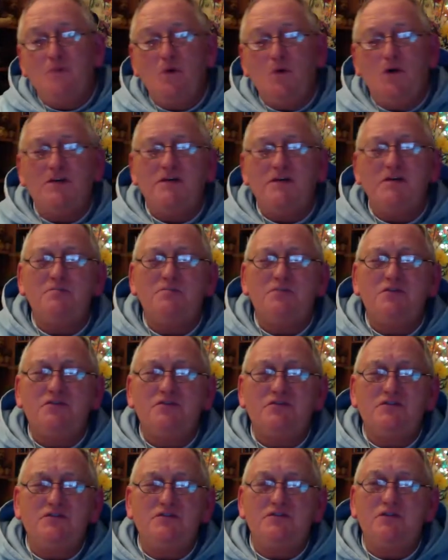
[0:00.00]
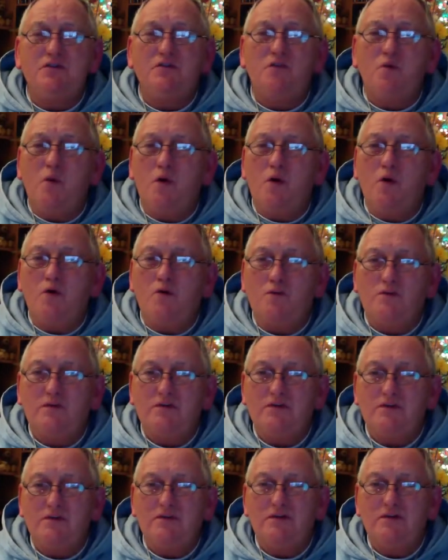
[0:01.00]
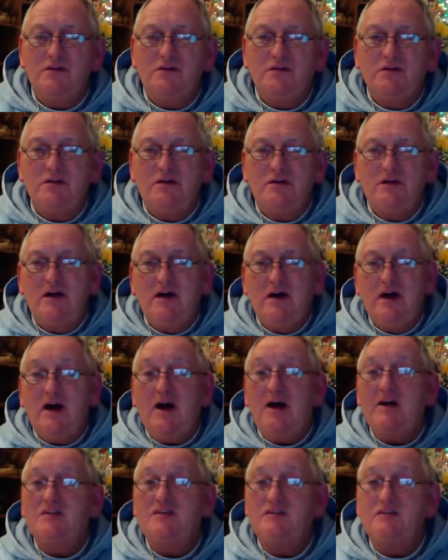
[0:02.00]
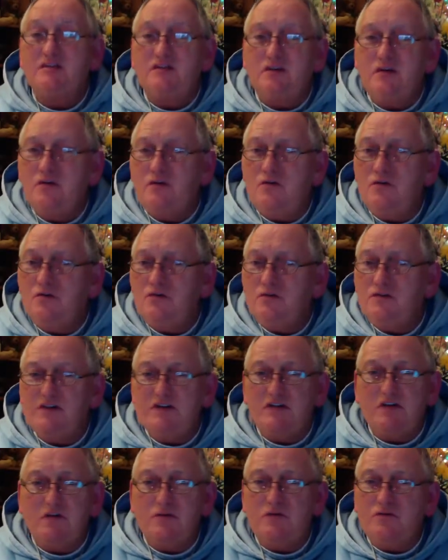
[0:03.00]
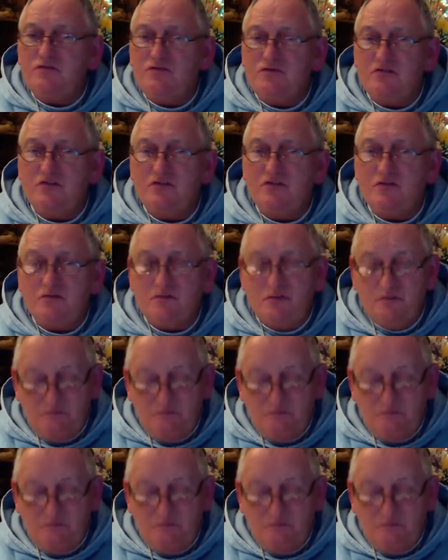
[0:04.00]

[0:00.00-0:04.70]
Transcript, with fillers: What a beautiful quote, and so, so true.